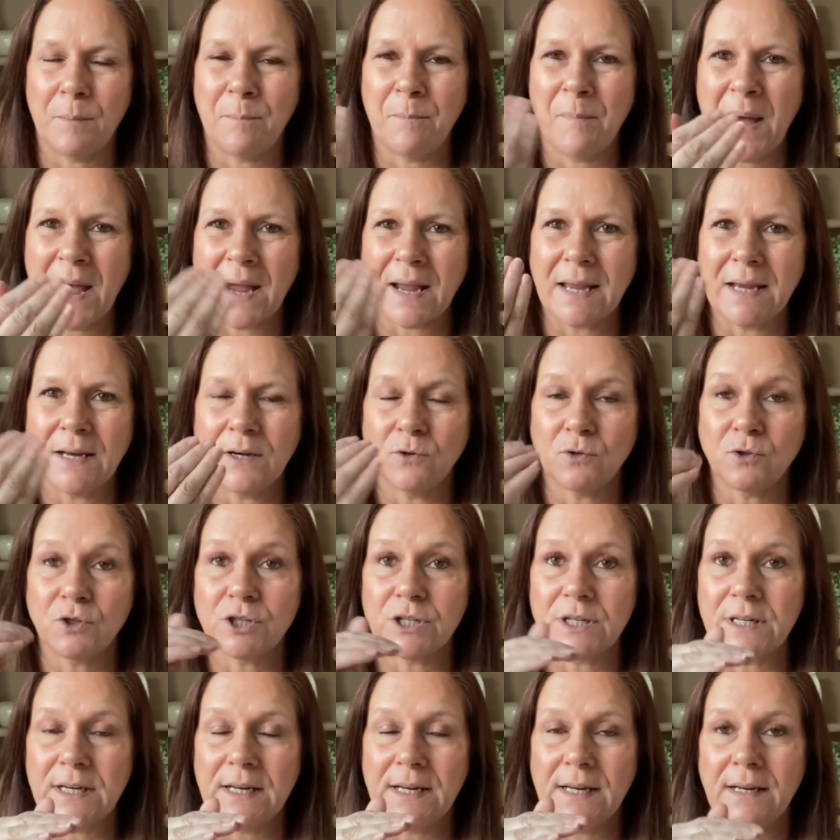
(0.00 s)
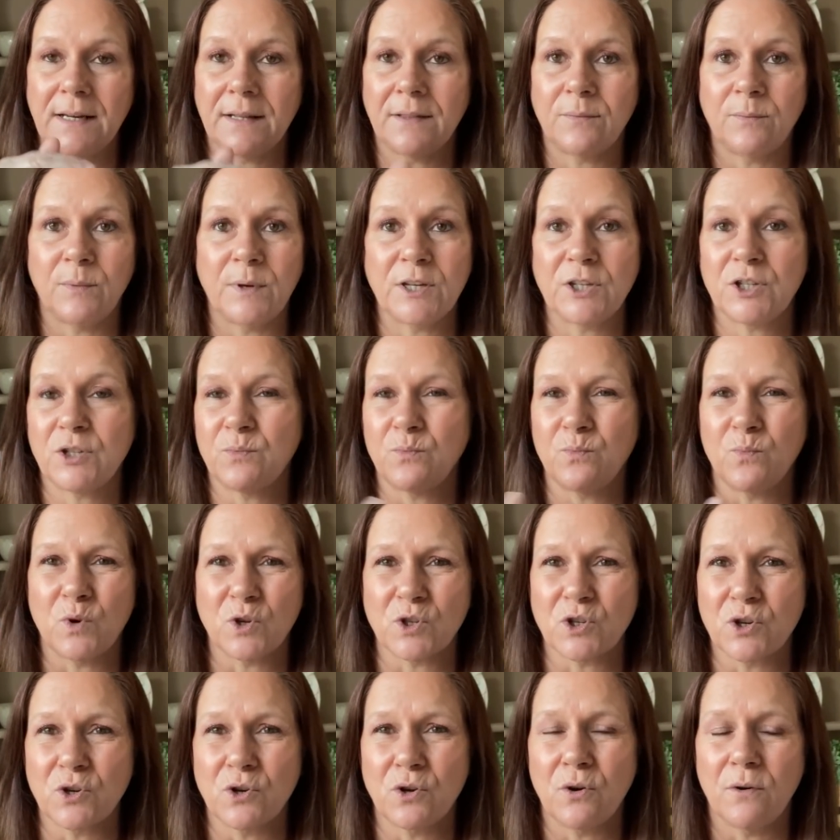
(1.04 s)
backing underneath, which
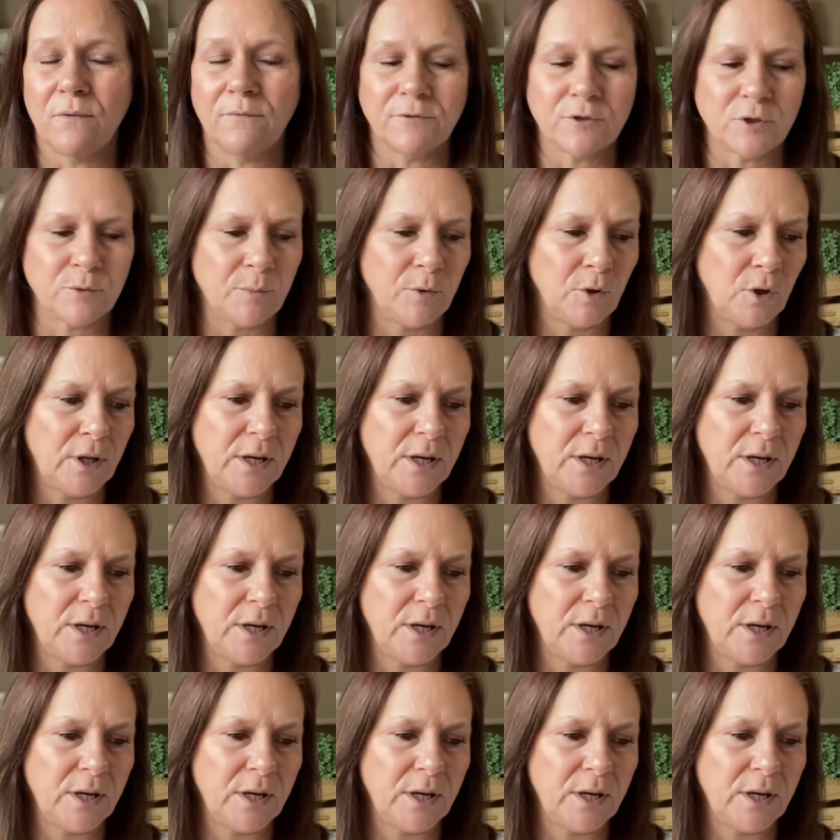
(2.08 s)
wasn't comfortable,